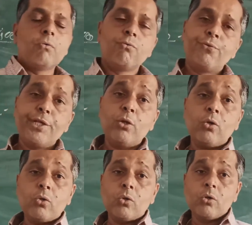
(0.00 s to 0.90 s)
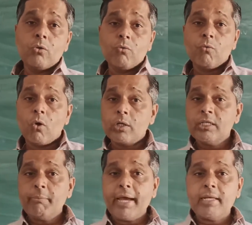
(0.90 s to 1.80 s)
We know what
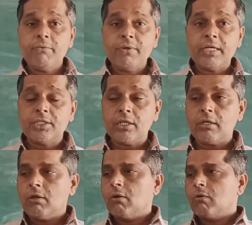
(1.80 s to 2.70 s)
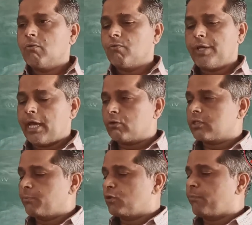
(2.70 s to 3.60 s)
is magnification. We have
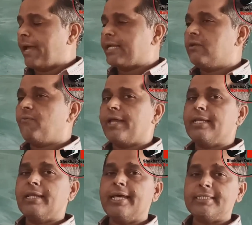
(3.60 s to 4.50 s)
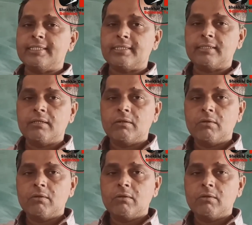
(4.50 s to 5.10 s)
suppose magnifying lens.